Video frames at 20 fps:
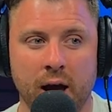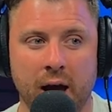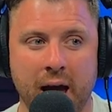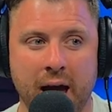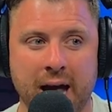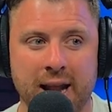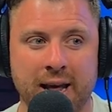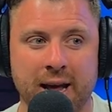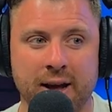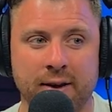
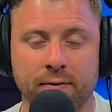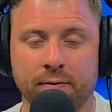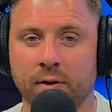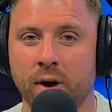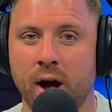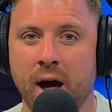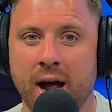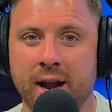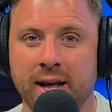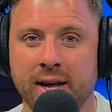
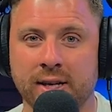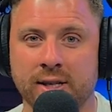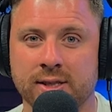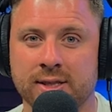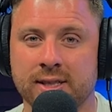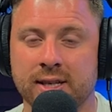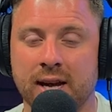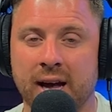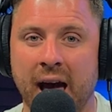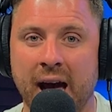any
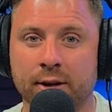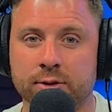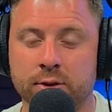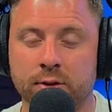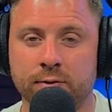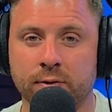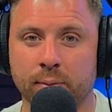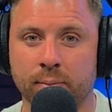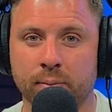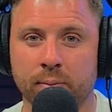counsel
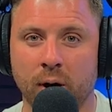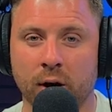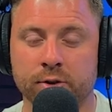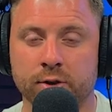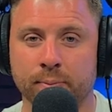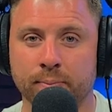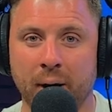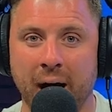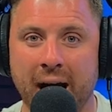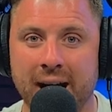from
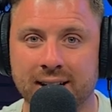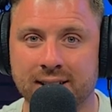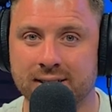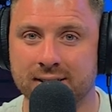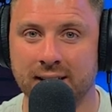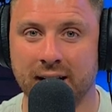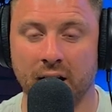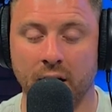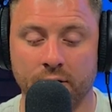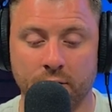Hunter Biden
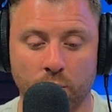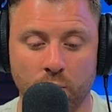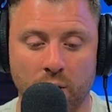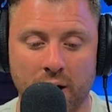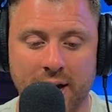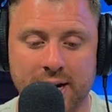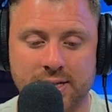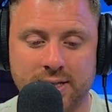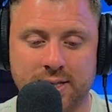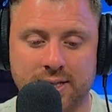say
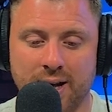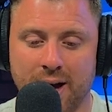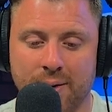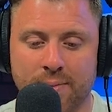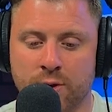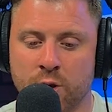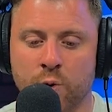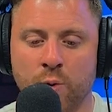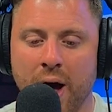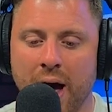otherwise.
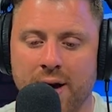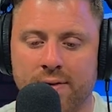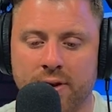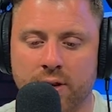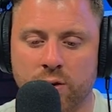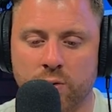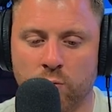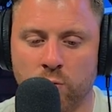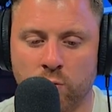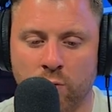You have
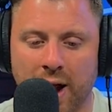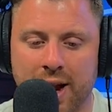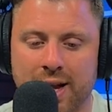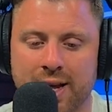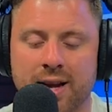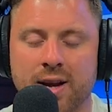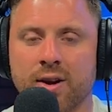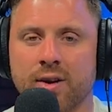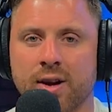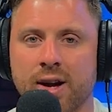it right
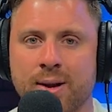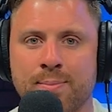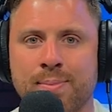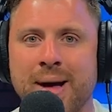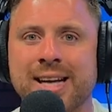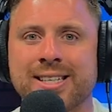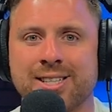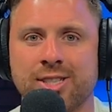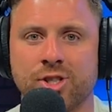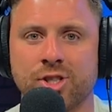here in
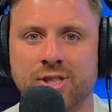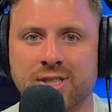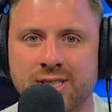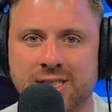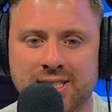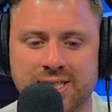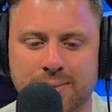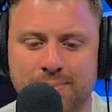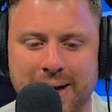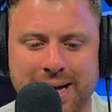messages.
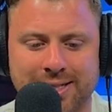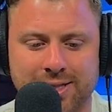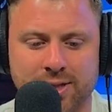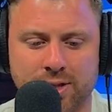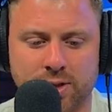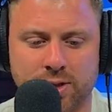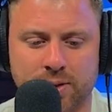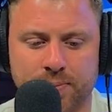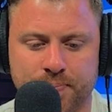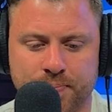This is the
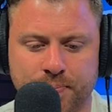message.